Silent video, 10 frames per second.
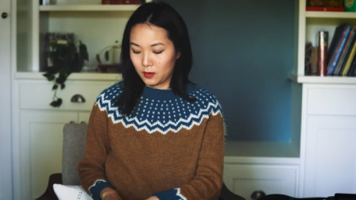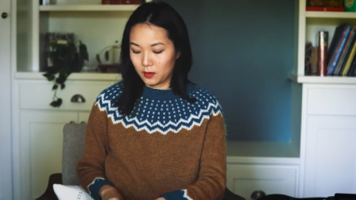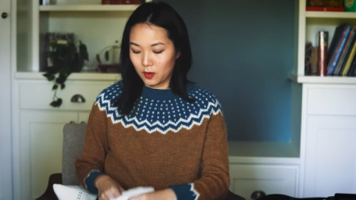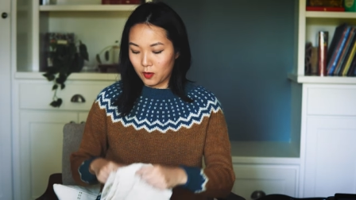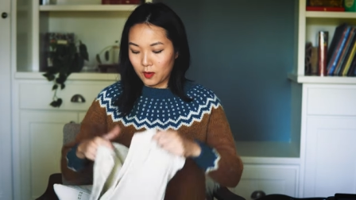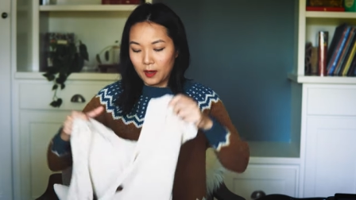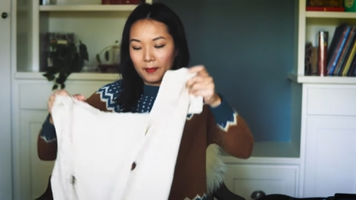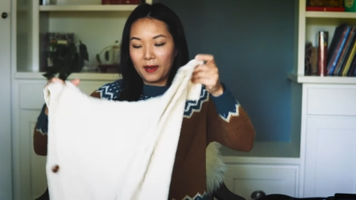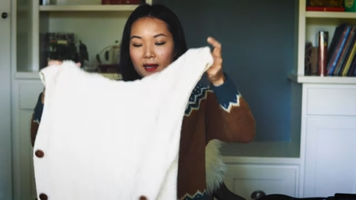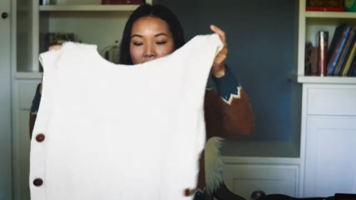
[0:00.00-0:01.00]
so
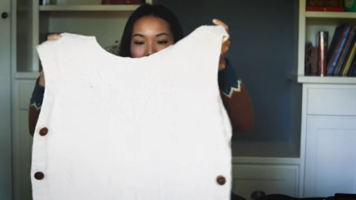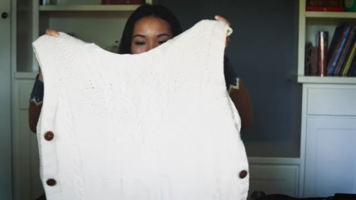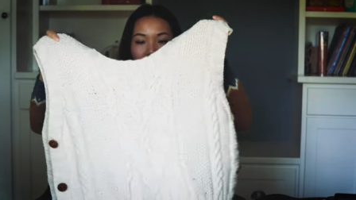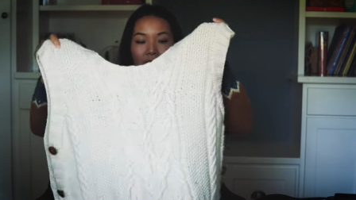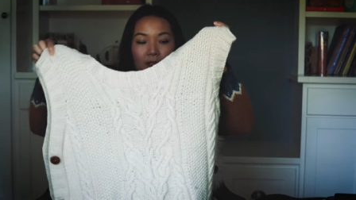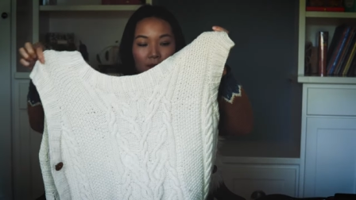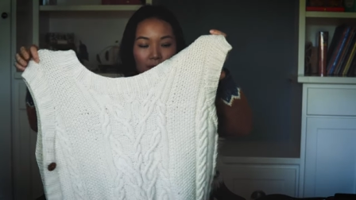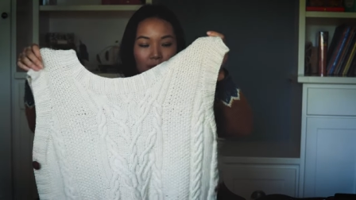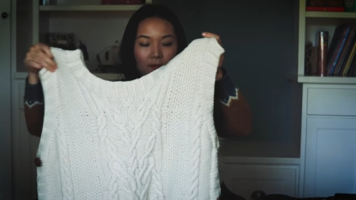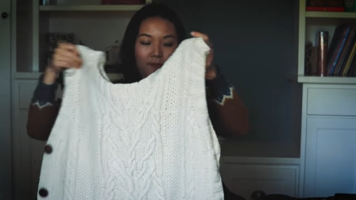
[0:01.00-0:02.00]
my
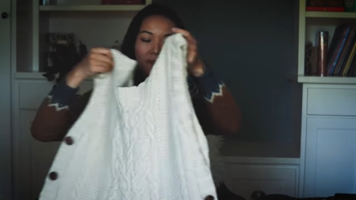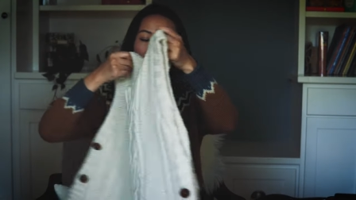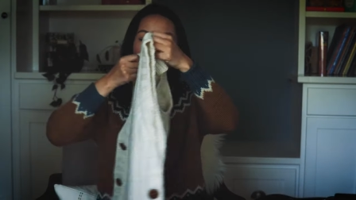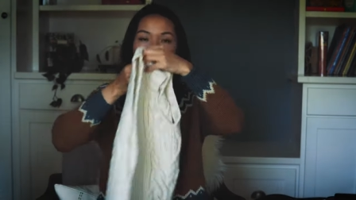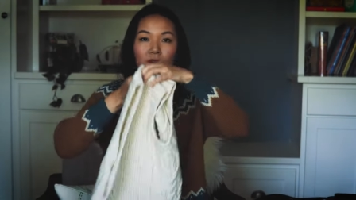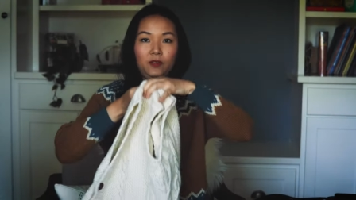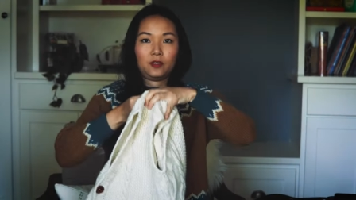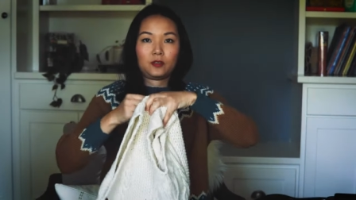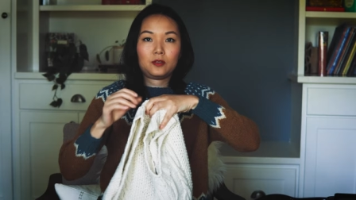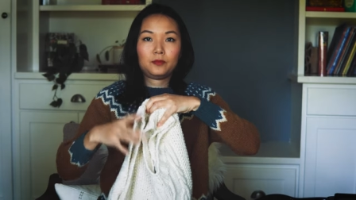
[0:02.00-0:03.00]
very favorite
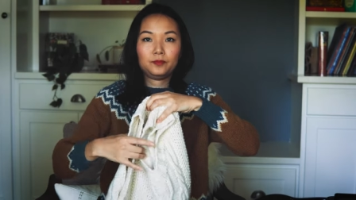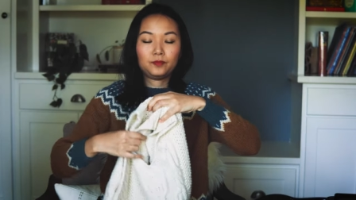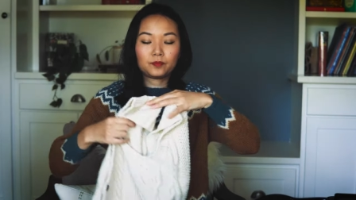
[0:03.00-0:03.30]
feature